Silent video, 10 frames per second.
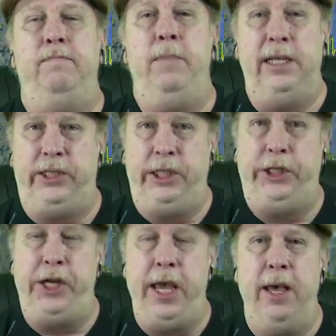
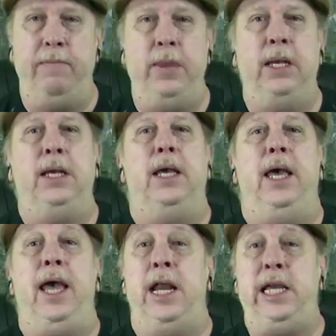messaged him
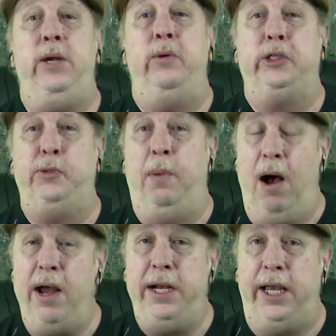and he
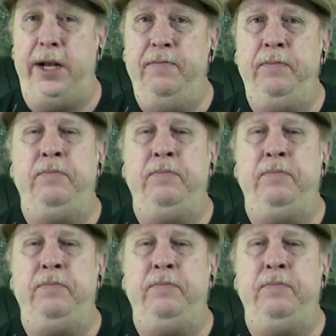responded,